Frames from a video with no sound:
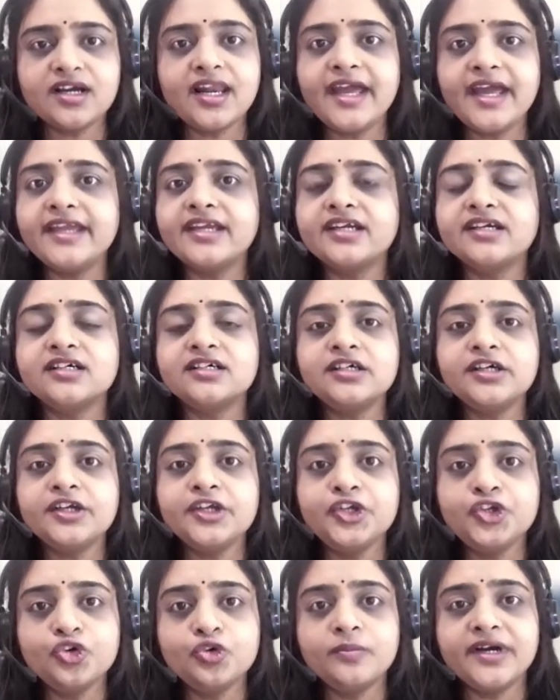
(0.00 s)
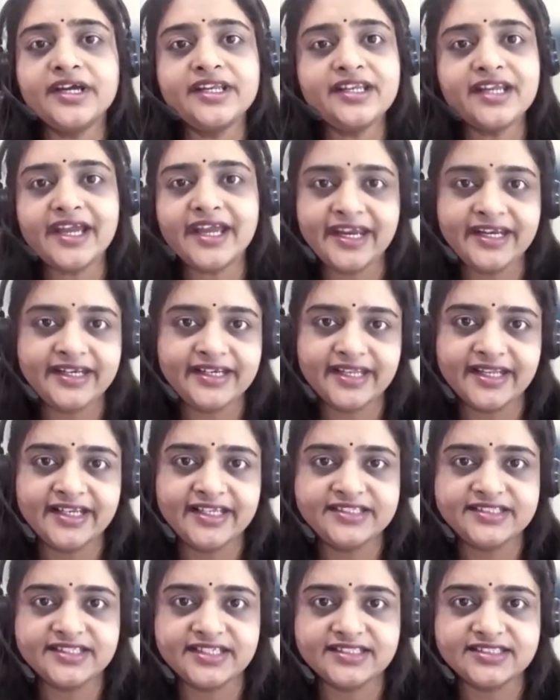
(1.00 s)
like a human
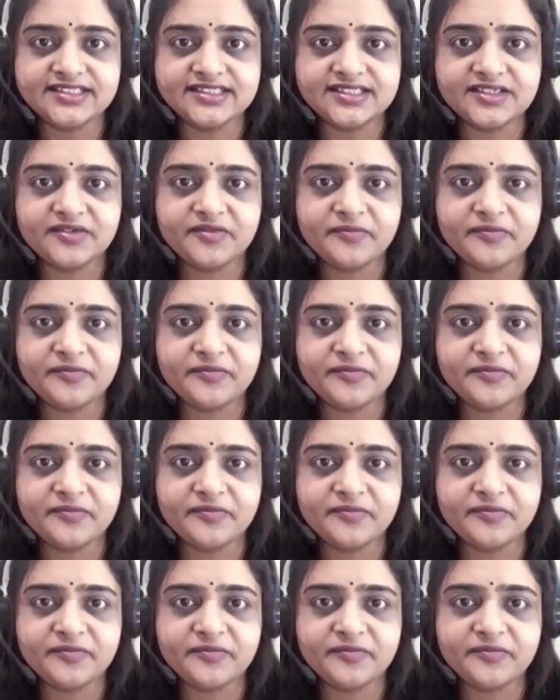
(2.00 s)
intelligence.